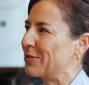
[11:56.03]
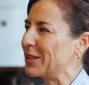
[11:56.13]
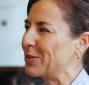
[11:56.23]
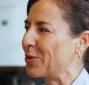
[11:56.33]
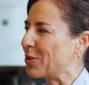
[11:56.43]

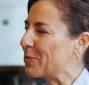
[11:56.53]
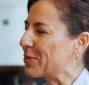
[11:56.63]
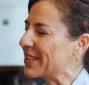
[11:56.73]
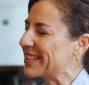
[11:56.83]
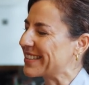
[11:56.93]
real
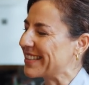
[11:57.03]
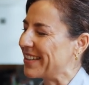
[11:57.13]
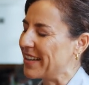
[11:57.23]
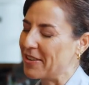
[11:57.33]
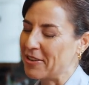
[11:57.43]
corporate
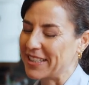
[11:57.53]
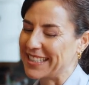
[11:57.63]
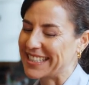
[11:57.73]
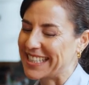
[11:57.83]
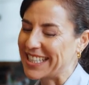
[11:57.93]

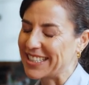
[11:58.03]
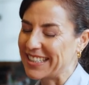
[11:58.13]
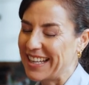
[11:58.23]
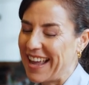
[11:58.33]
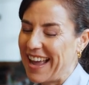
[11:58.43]
organization.